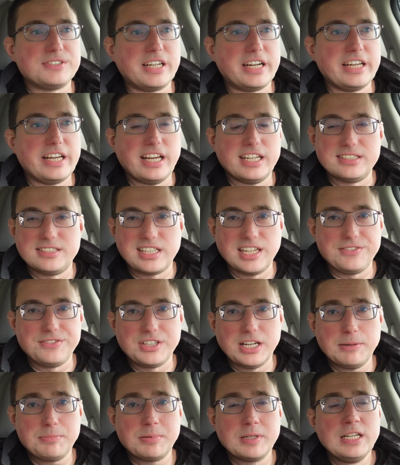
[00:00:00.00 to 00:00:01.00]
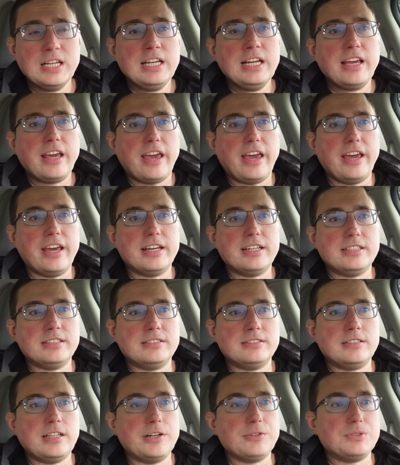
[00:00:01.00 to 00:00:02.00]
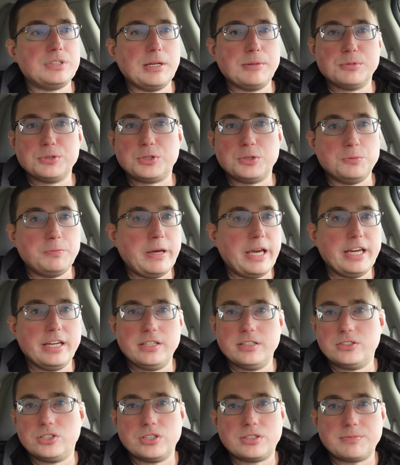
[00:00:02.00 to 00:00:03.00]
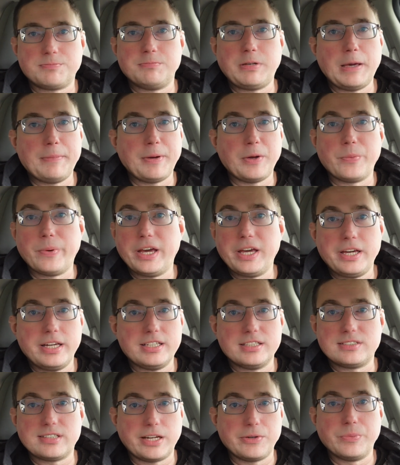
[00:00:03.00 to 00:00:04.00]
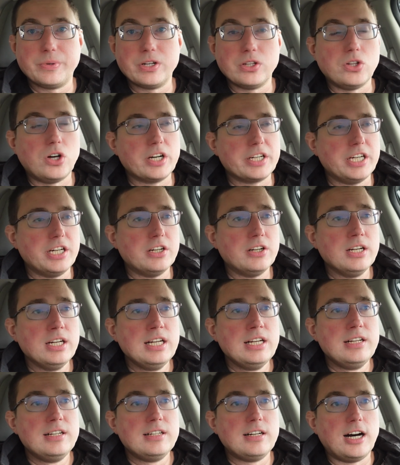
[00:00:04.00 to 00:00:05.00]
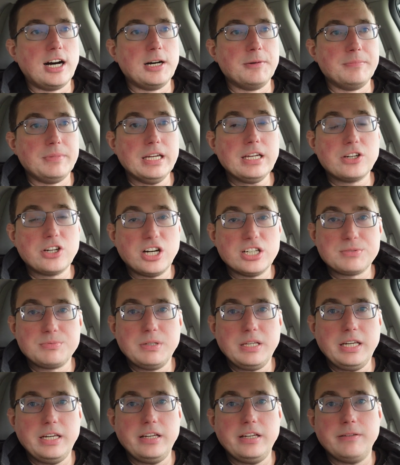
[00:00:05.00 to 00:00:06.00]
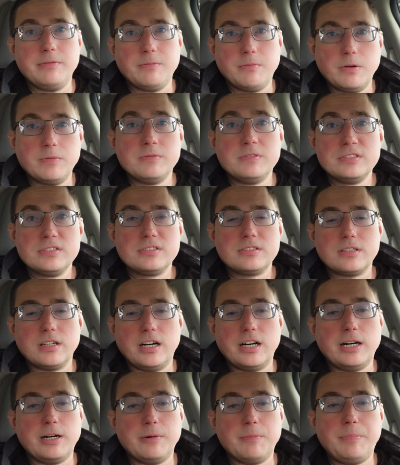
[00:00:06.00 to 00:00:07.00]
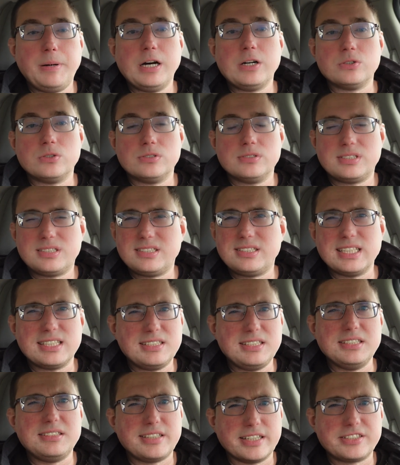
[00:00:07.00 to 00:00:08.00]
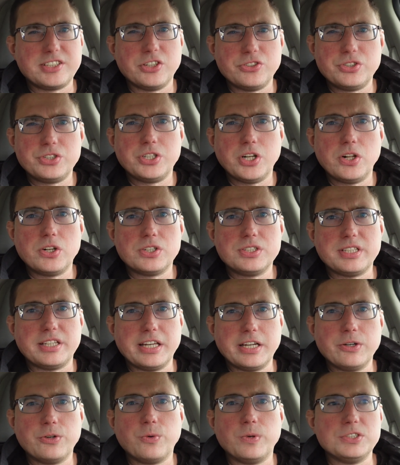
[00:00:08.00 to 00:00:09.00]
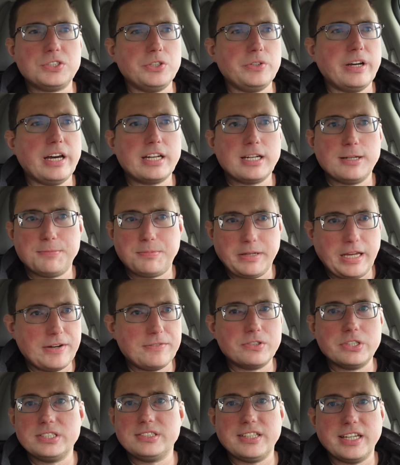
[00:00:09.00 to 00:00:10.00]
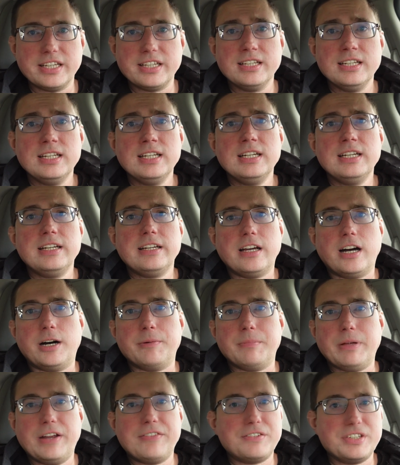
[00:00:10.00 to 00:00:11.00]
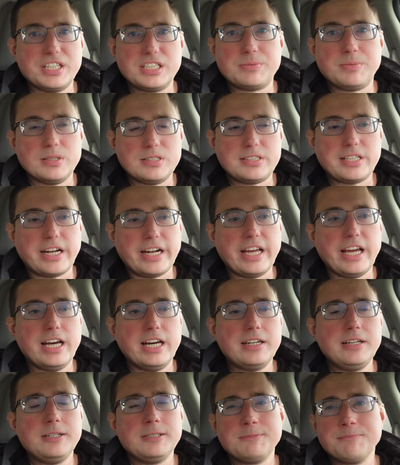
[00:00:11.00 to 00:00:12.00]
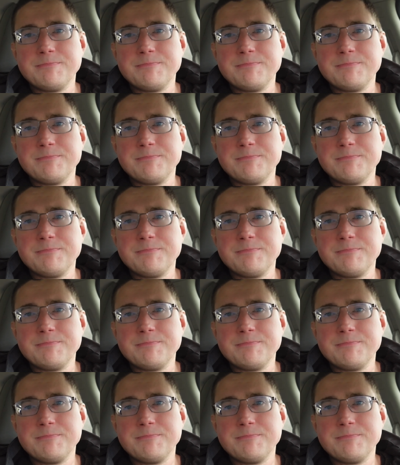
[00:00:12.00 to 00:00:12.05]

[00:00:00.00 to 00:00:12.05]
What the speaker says: that I had saved up, and I was able to pay my way as I went along here. It cost me about $6,600, I think, once you add up everything, every expense that I had.